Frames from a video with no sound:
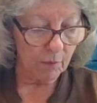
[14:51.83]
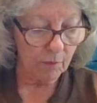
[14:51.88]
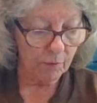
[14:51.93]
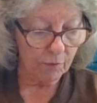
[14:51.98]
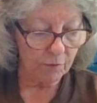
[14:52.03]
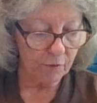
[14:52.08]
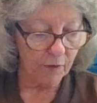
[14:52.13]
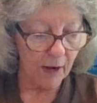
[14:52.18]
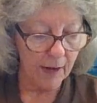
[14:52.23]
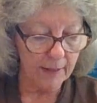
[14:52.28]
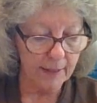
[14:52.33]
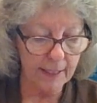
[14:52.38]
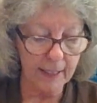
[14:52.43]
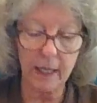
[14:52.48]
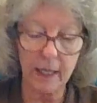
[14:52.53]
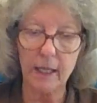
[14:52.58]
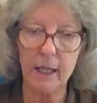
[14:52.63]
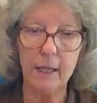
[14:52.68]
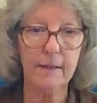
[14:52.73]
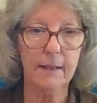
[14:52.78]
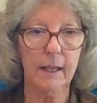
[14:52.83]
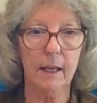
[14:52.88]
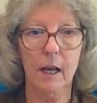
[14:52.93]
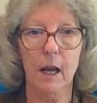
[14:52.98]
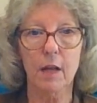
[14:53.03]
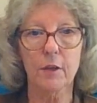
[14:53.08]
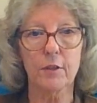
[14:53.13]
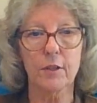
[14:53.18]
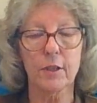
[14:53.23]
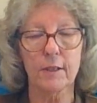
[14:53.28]
finding anything
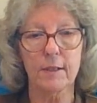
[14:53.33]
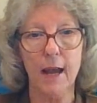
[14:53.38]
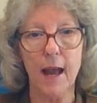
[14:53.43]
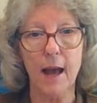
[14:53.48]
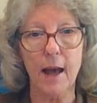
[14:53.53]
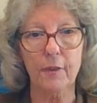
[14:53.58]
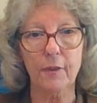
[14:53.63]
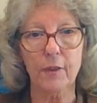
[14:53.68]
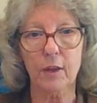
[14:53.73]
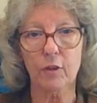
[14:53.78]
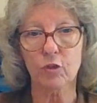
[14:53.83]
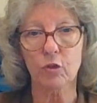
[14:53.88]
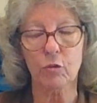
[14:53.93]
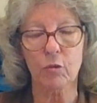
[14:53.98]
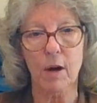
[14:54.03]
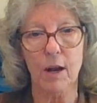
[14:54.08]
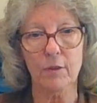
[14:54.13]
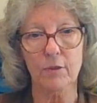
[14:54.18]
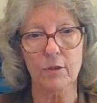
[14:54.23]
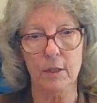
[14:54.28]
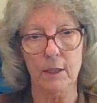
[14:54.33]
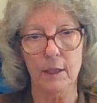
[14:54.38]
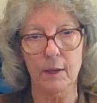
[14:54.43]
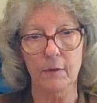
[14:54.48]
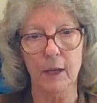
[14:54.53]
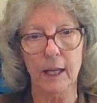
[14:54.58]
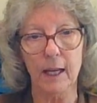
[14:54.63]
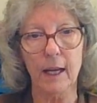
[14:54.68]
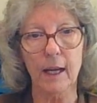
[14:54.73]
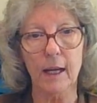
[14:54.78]
unto death as Christ
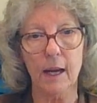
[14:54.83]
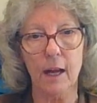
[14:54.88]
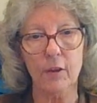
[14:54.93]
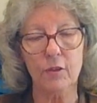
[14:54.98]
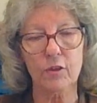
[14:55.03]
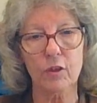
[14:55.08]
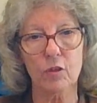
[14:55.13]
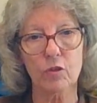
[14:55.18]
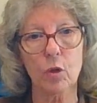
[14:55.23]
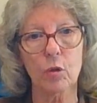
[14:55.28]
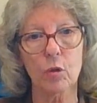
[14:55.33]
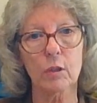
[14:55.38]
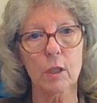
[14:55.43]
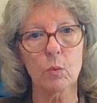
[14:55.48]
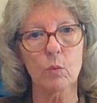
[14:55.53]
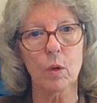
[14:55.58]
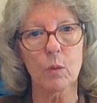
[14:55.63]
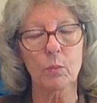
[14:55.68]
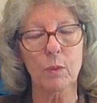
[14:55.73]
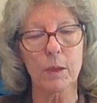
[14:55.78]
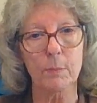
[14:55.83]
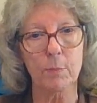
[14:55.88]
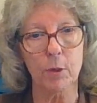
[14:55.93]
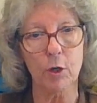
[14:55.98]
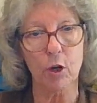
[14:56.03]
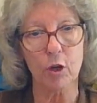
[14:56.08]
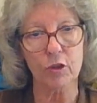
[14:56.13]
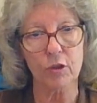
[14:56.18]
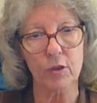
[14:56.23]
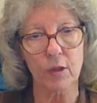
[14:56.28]
living in us. It's only when we
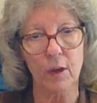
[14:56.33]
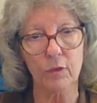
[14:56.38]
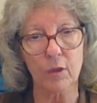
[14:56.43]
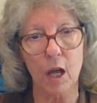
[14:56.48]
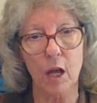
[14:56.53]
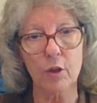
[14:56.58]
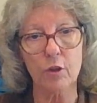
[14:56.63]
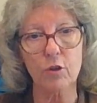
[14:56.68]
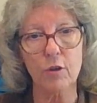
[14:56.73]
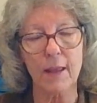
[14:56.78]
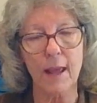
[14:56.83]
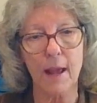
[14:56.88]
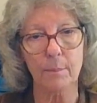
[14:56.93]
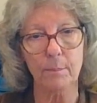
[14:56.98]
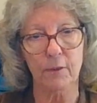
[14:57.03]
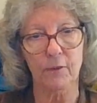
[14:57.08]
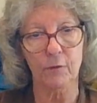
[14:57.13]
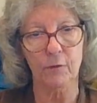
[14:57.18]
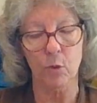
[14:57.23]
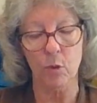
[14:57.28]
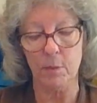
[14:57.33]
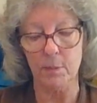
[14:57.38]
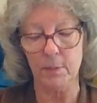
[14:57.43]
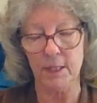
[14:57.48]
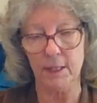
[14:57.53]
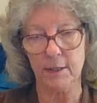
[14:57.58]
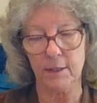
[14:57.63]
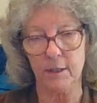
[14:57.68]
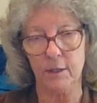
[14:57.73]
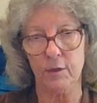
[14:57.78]
put ourselves under that
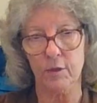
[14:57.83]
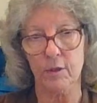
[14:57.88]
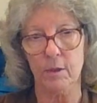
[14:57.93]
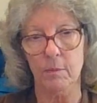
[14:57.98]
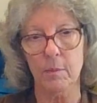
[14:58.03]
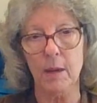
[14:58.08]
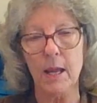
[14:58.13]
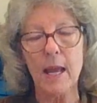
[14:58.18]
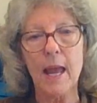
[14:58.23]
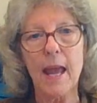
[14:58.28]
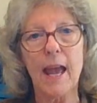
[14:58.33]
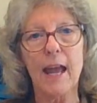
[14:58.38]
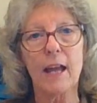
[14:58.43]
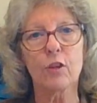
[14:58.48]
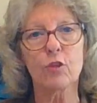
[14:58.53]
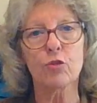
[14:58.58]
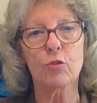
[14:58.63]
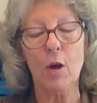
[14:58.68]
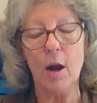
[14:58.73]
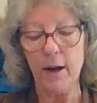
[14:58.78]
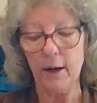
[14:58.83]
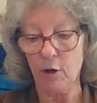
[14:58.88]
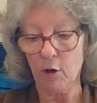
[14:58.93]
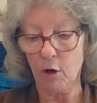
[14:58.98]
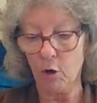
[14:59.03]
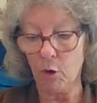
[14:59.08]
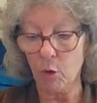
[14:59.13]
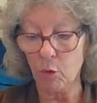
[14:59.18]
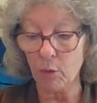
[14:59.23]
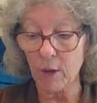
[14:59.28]
performance system and try in
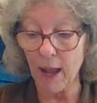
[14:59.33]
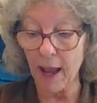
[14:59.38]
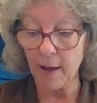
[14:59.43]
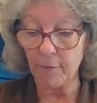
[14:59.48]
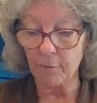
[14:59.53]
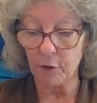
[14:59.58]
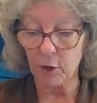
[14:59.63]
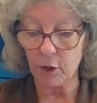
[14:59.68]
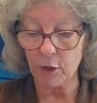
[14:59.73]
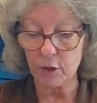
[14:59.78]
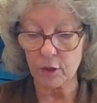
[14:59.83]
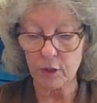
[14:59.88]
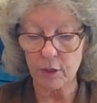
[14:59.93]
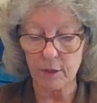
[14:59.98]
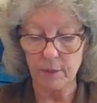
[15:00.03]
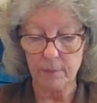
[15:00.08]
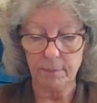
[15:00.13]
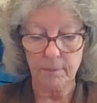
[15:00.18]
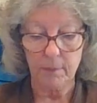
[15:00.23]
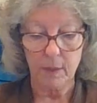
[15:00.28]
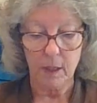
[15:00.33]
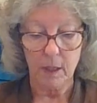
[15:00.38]
our own efforts.